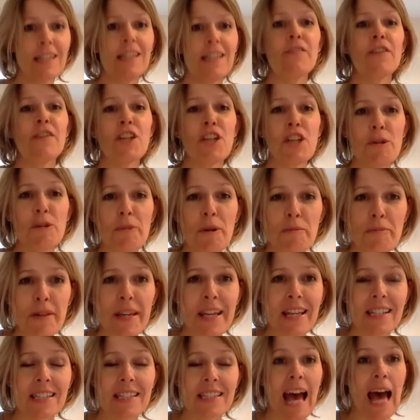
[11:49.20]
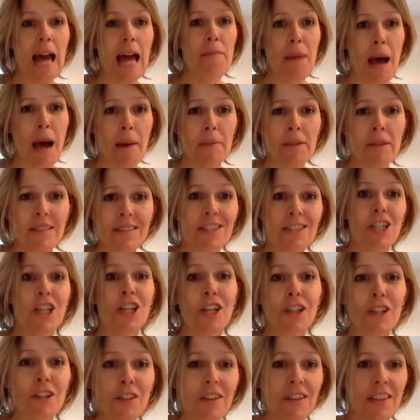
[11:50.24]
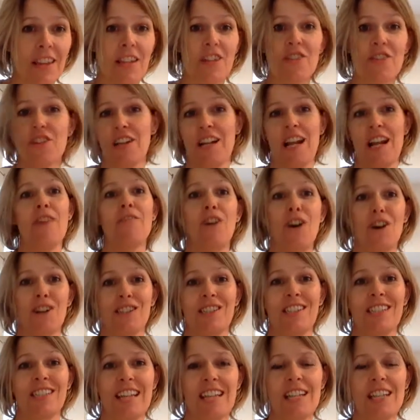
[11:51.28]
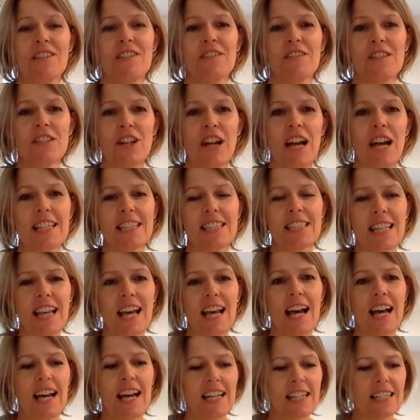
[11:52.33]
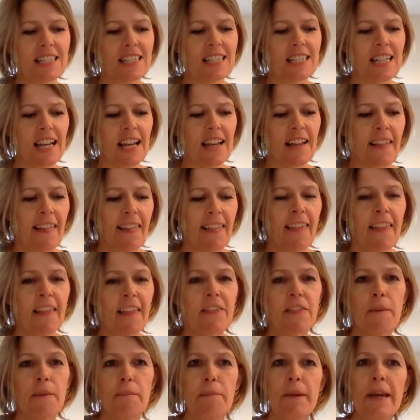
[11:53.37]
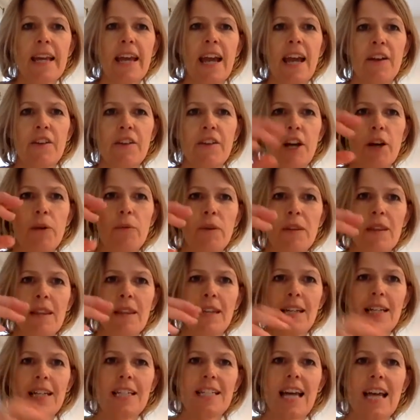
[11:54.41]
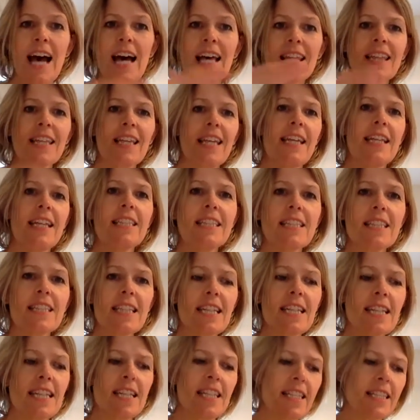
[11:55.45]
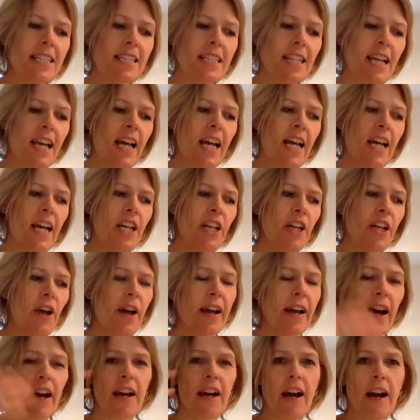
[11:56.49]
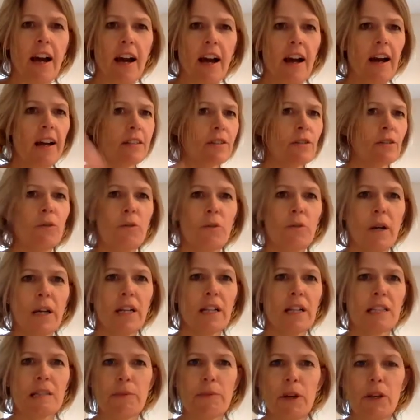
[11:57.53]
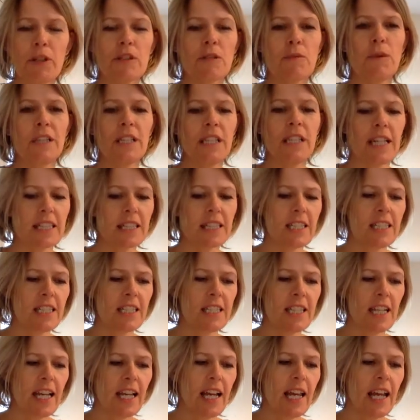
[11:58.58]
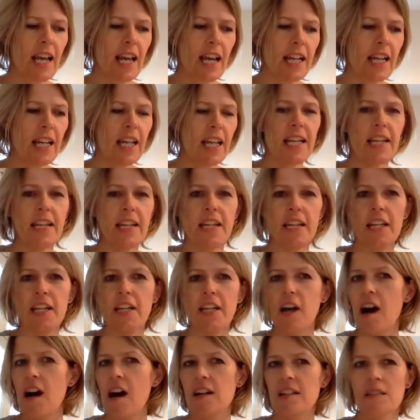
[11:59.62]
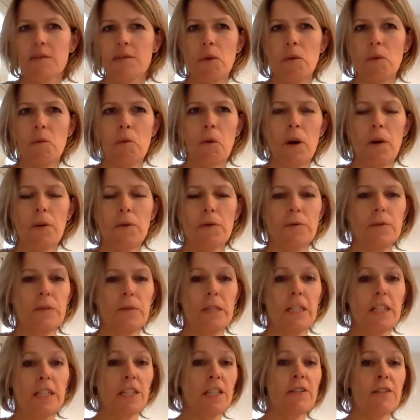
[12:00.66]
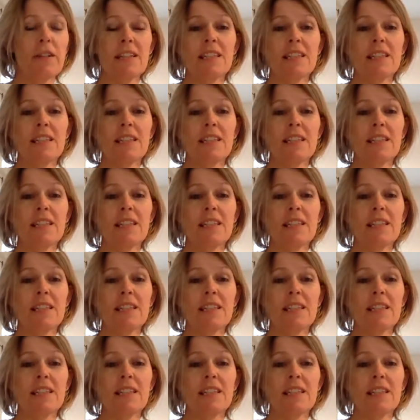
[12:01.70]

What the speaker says: living human beings and mammals do, then you're going to have oxidative stress. And the big area with elite athletes is, I saw one, I spoke to one yesterday, and he asked me, what would it do? And I